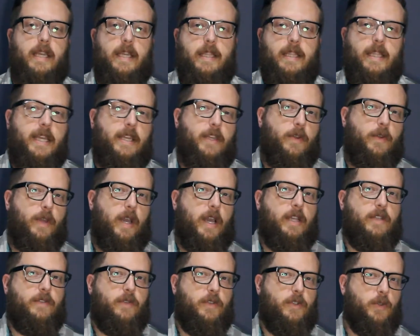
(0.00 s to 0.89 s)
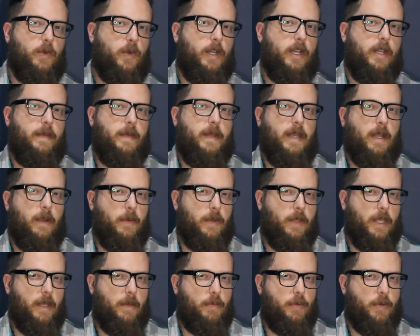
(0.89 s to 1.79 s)
Thank you guys for joining me. I
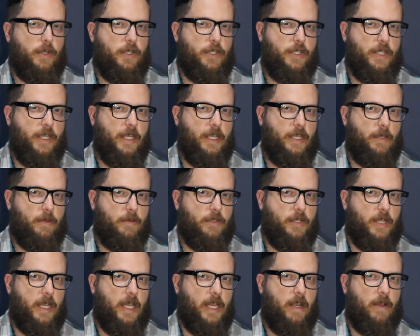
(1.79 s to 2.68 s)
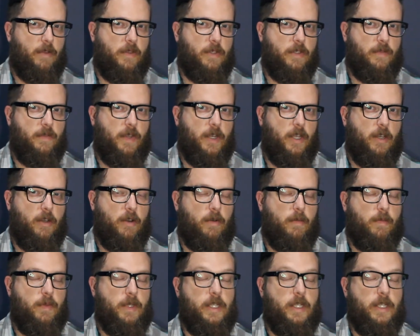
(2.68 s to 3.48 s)
really appreciate you checking out this video.